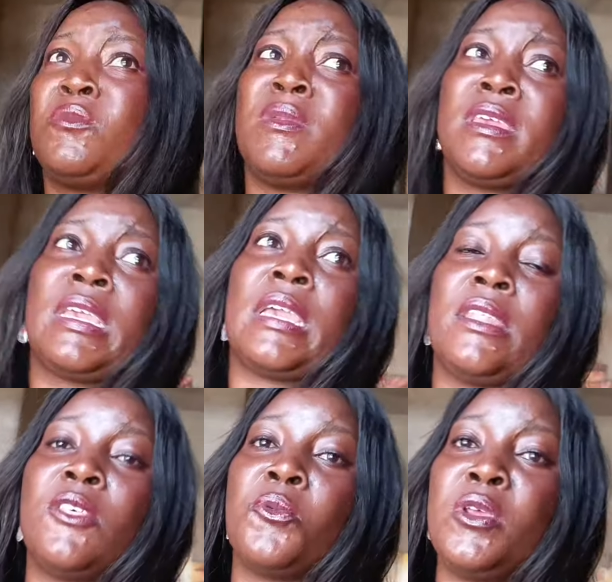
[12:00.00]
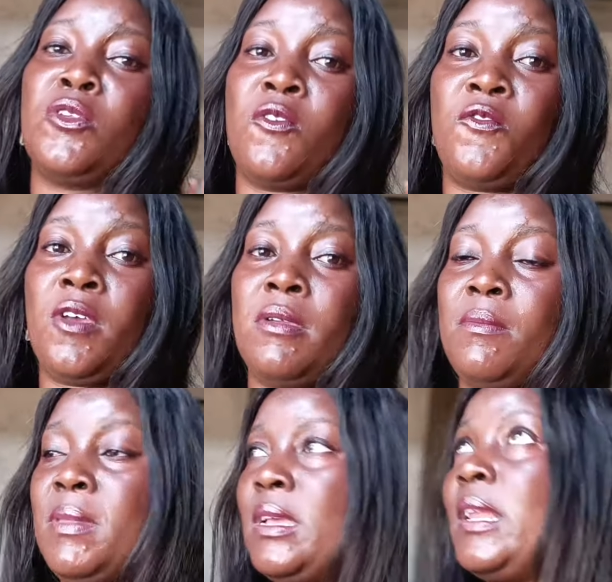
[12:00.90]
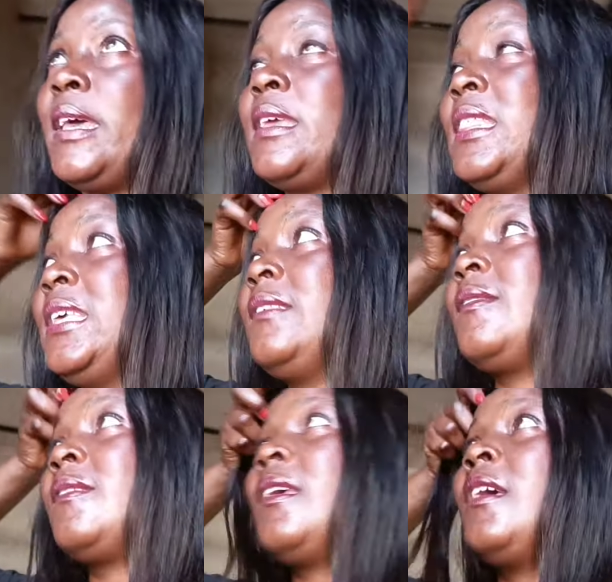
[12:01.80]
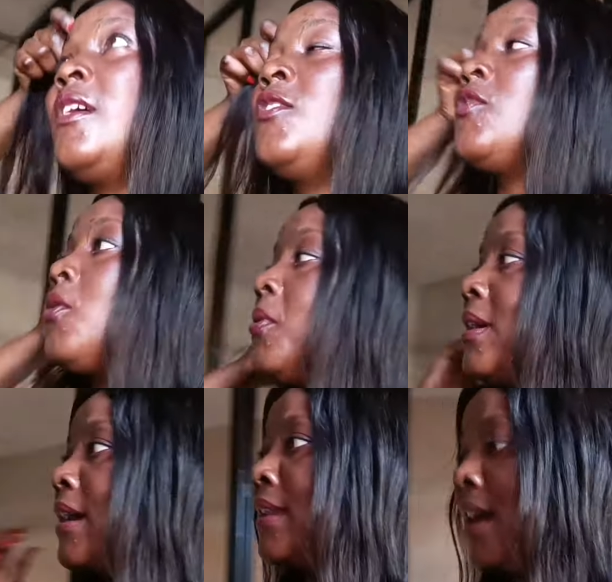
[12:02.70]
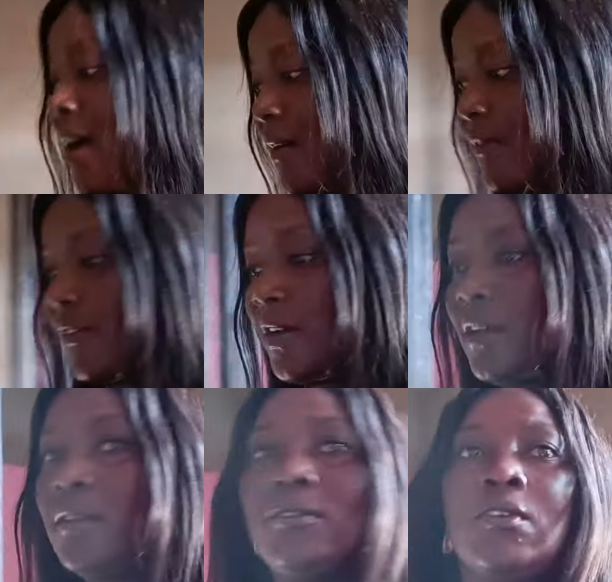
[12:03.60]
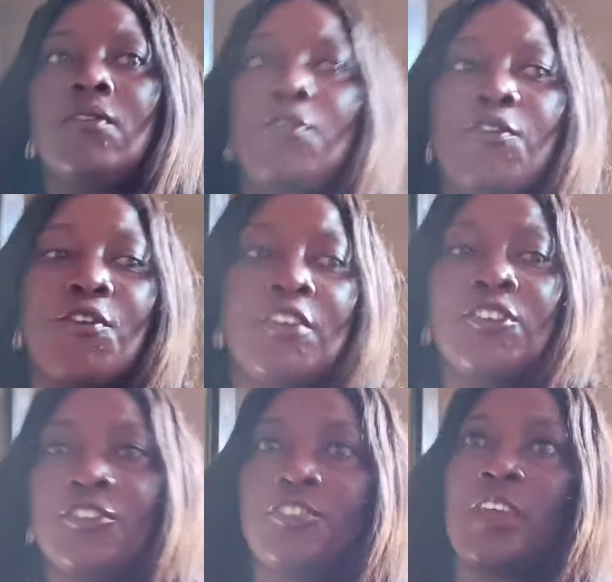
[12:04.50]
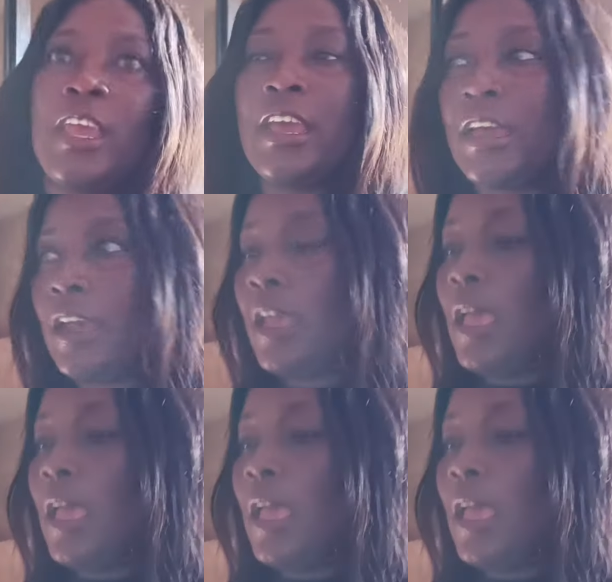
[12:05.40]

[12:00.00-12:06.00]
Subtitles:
make the window very big like this so we can have a lot of fresh air